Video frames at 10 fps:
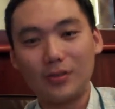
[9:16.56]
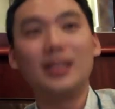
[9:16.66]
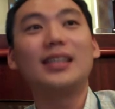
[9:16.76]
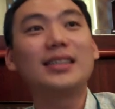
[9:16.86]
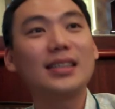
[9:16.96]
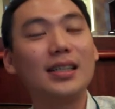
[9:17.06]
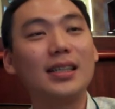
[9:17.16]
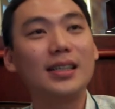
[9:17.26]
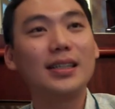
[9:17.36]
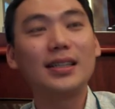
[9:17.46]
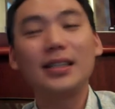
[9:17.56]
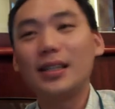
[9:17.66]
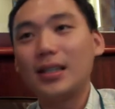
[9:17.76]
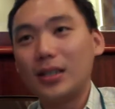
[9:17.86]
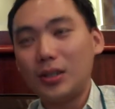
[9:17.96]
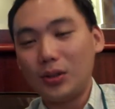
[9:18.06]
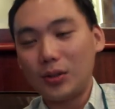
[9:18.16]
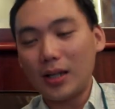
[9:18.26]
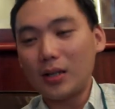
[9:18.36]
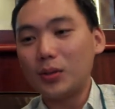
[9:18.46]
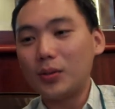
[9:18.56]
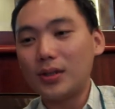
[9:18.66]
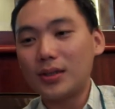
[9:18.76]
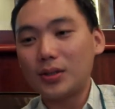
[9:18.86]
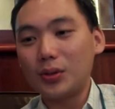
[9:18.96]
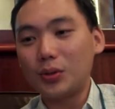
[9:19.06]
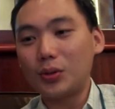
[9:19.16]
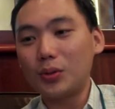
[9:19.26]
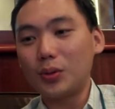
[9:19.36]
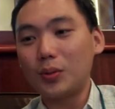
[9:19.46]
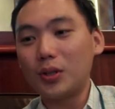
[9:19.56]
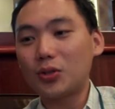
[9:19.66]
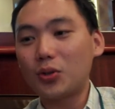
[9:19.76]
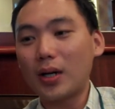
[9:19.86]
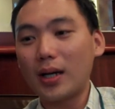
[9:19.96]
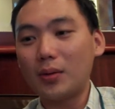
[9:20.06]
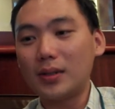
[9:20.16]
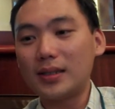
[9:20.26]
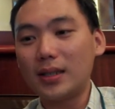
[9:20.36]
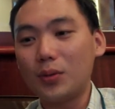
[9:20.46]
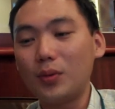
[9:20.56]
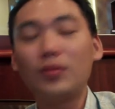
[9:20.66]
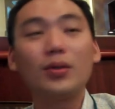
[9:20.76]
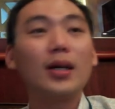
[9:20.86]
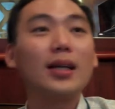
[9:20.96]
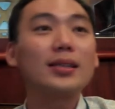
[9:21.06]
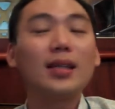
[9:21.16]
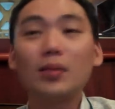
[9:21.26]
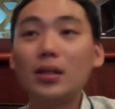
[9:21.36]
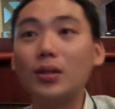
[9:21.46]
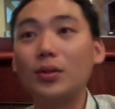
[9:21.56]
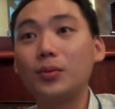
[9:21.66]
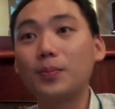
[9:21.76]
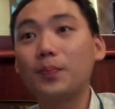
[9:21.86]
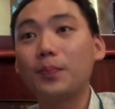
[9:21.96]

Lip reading: realistically, you should always try, I would say, weave together something new